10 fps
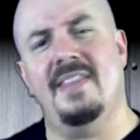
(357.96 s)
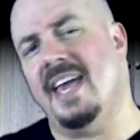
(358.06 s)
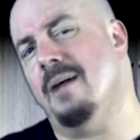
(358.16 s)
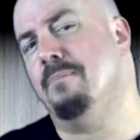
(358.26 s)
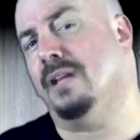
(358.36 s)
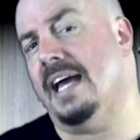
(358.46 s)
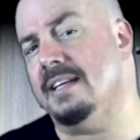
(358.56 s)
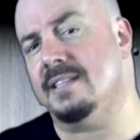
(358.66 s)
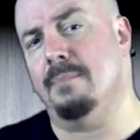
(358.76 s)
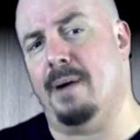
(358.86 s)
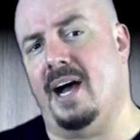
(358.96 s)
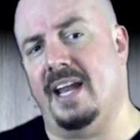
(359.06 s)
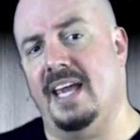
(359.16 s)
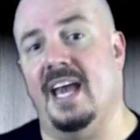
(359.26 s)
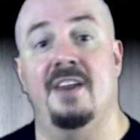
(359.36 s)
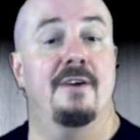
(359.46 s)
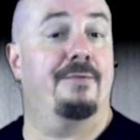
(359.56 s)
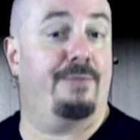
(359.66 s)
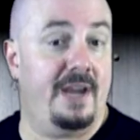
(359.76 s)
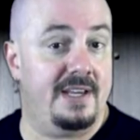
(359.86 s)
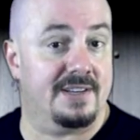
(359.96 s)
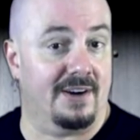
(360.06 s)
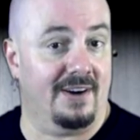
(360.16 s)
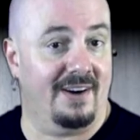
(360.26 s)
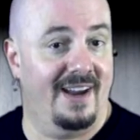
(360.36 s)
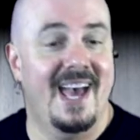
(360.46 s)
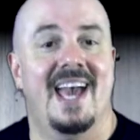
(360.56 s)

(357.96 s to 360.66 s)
they had placed the body in a freezer